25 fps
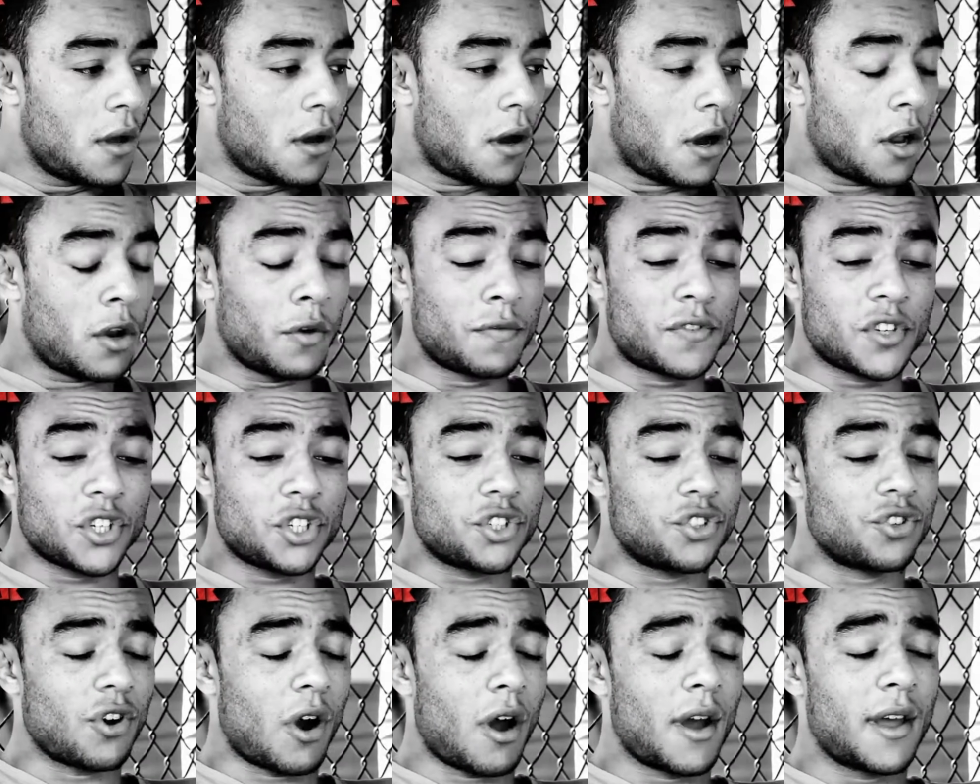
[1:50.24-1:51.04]
I love to
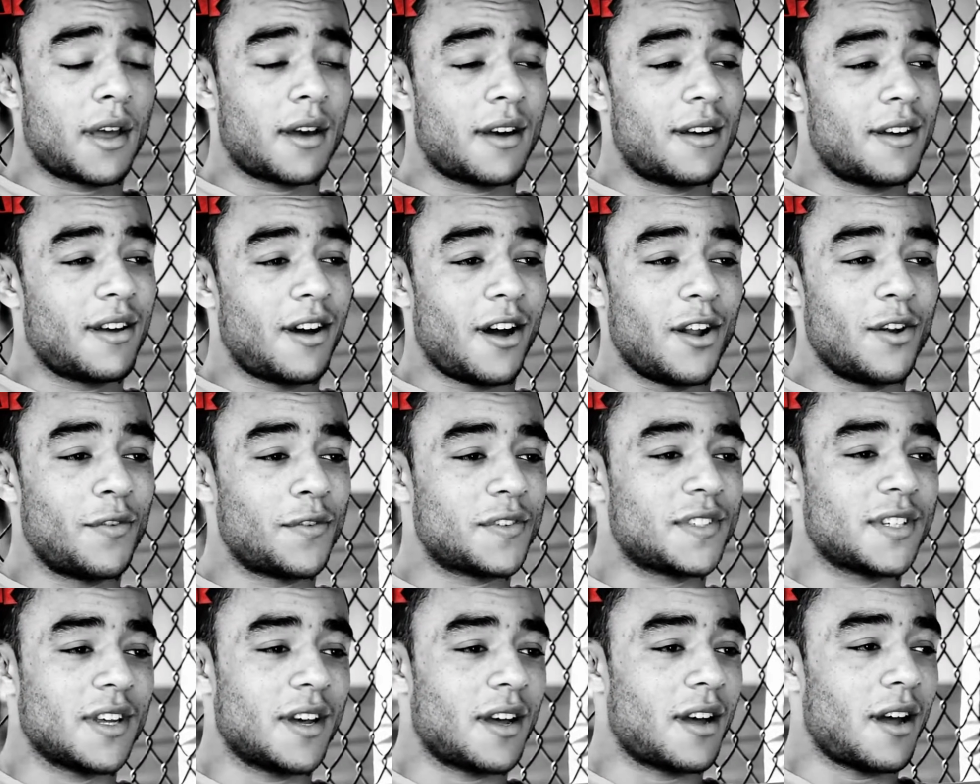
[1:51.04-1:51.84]
strike. I love
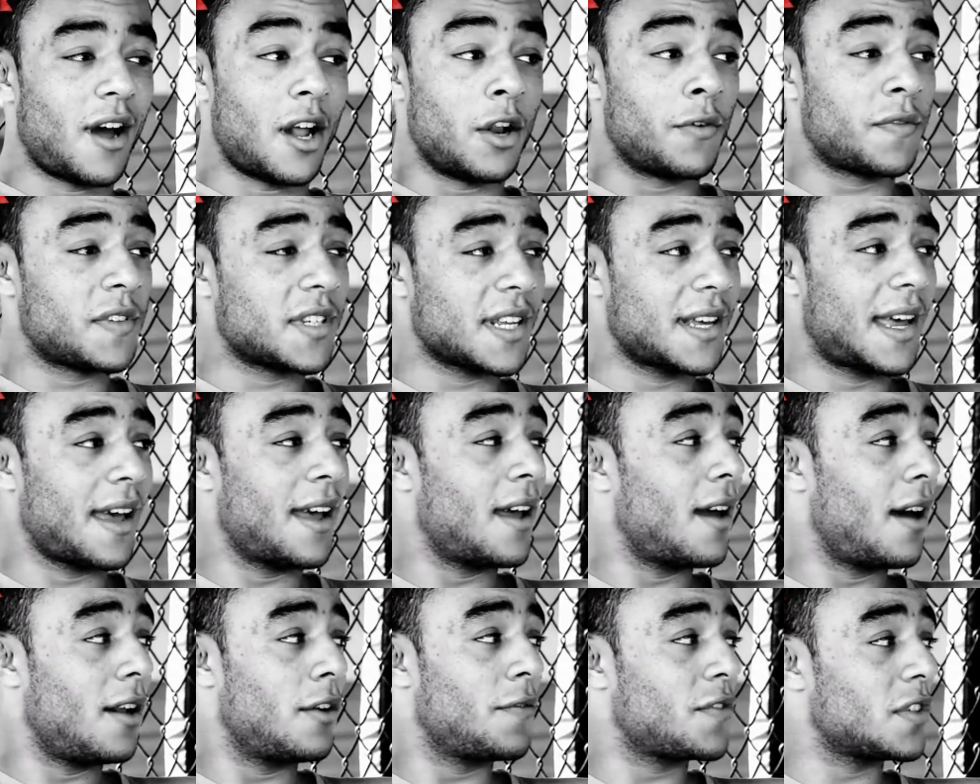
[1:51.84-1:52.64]

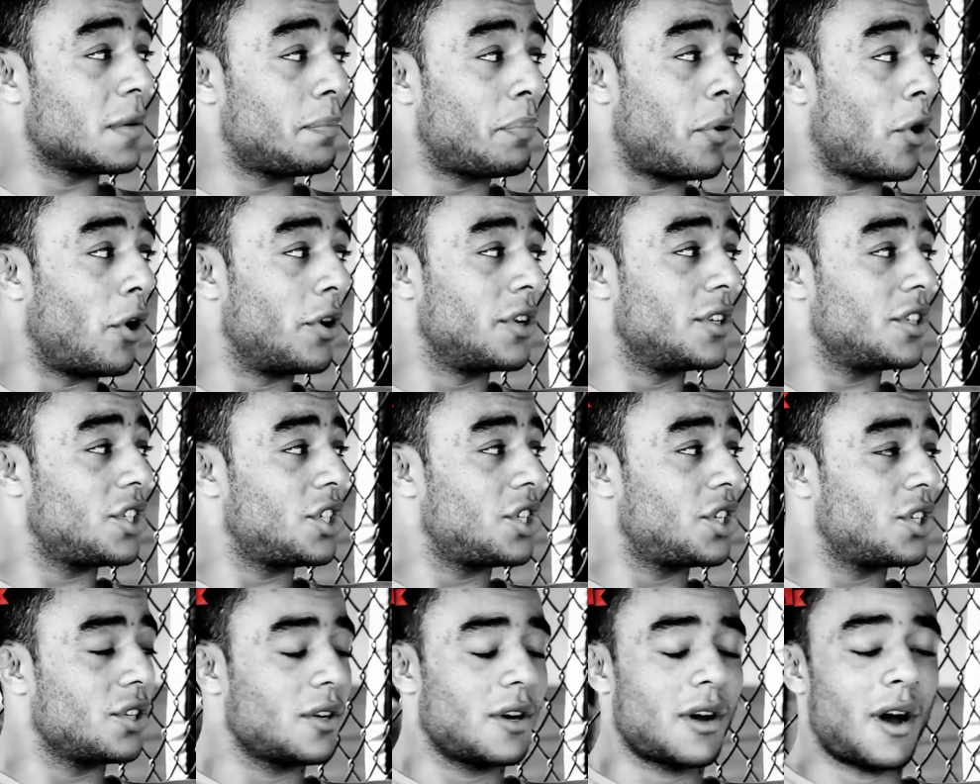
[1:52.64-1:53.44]
to
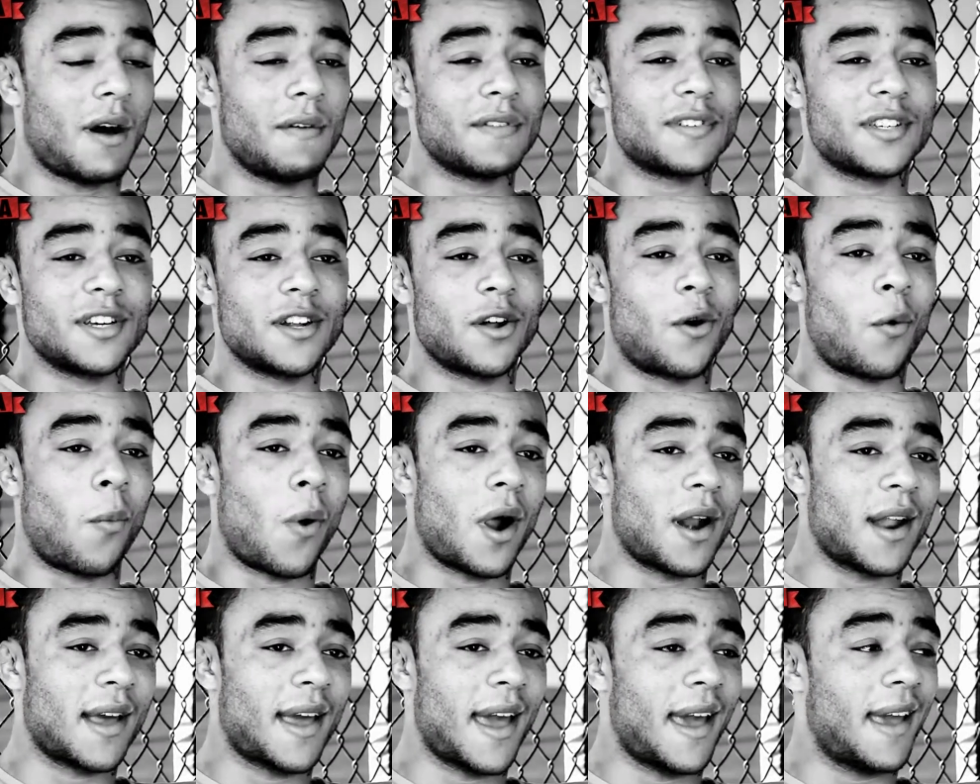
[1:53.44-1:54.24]
punch. Obviously, I don't
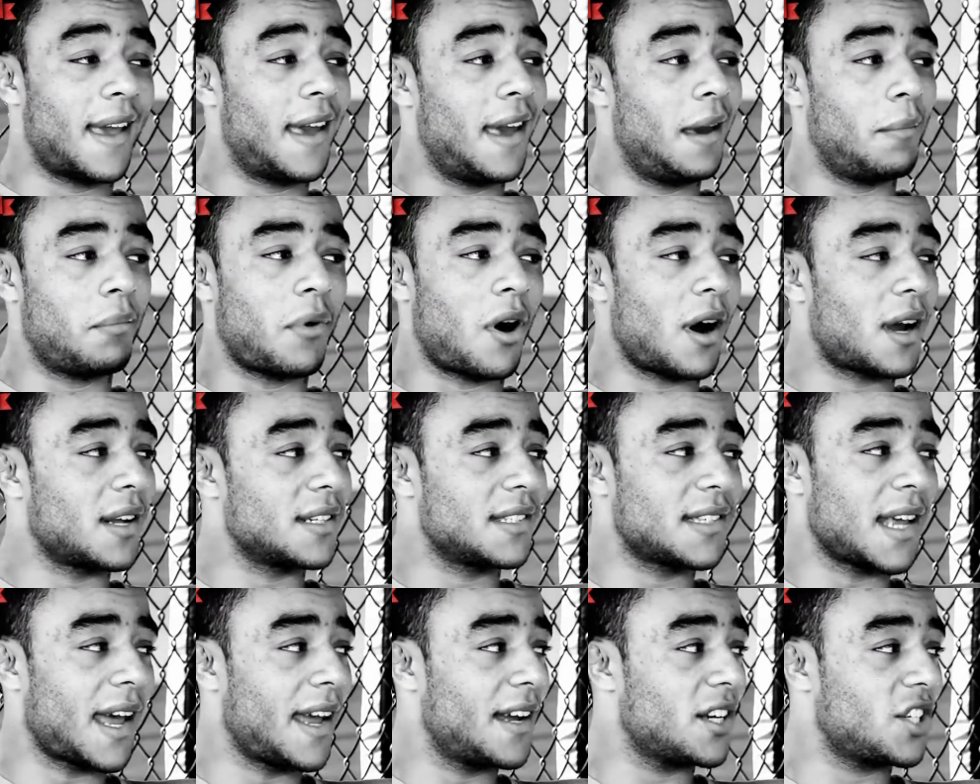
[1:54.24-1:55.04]
want to get hit, but I can
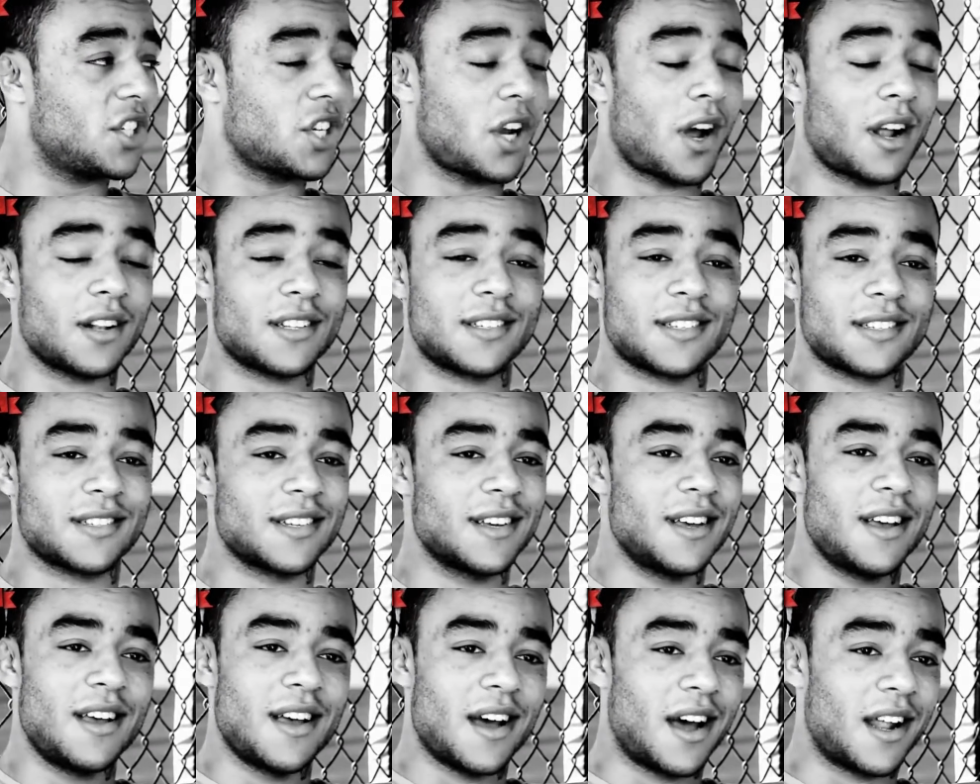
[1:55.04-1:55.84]
take shots,
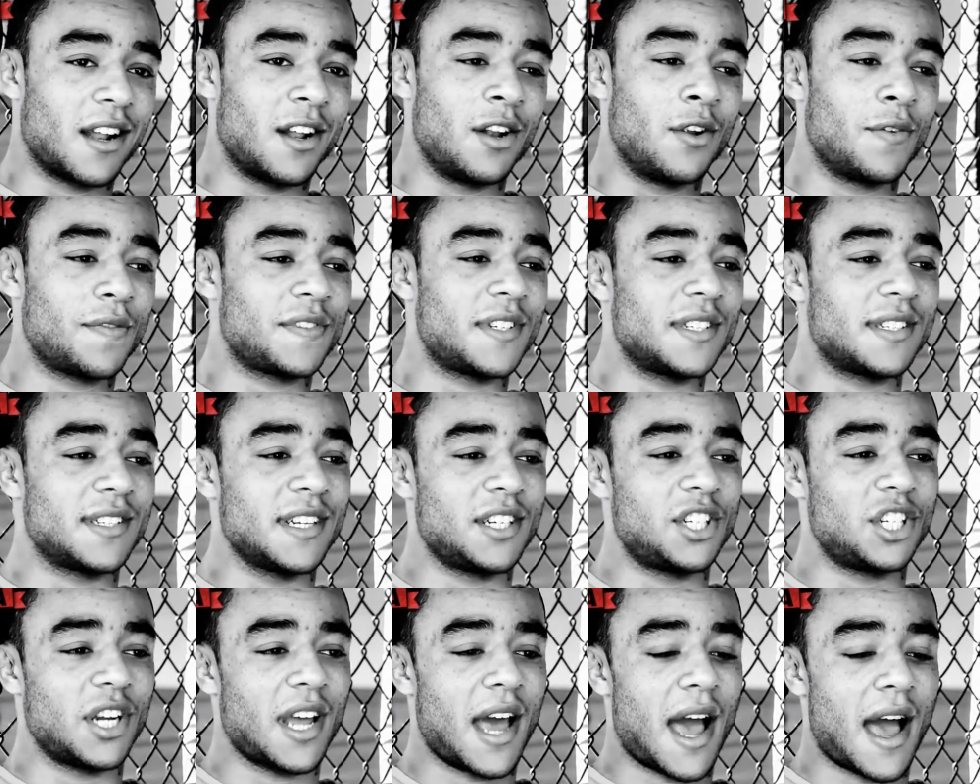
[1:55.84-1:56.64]
and I love to
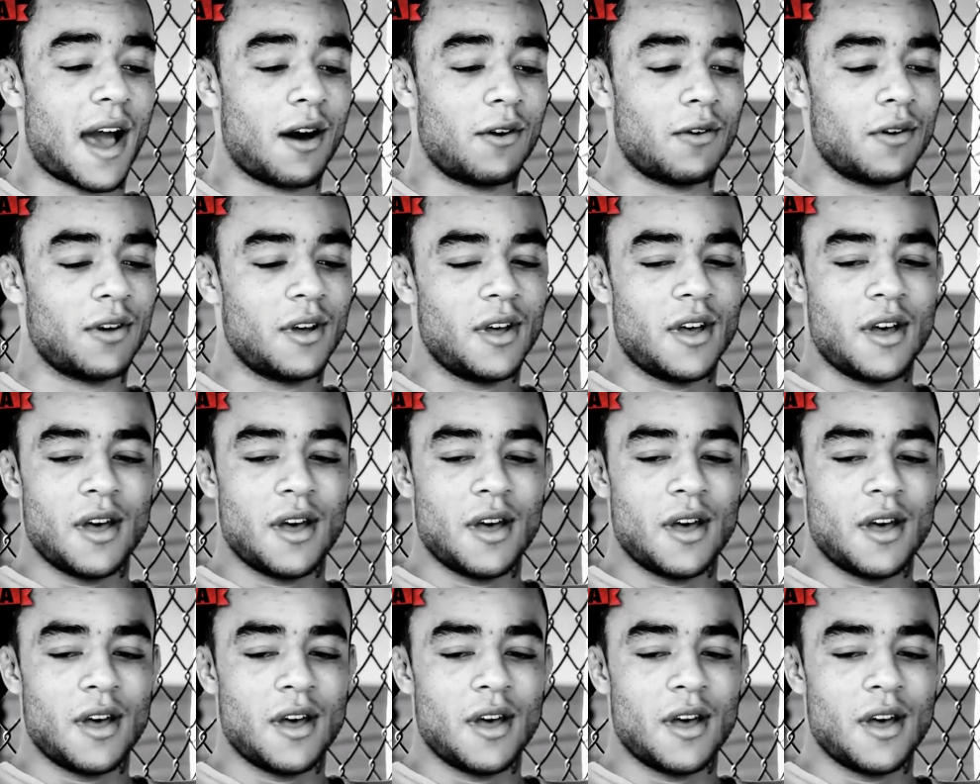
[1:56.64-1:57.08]
dish it out.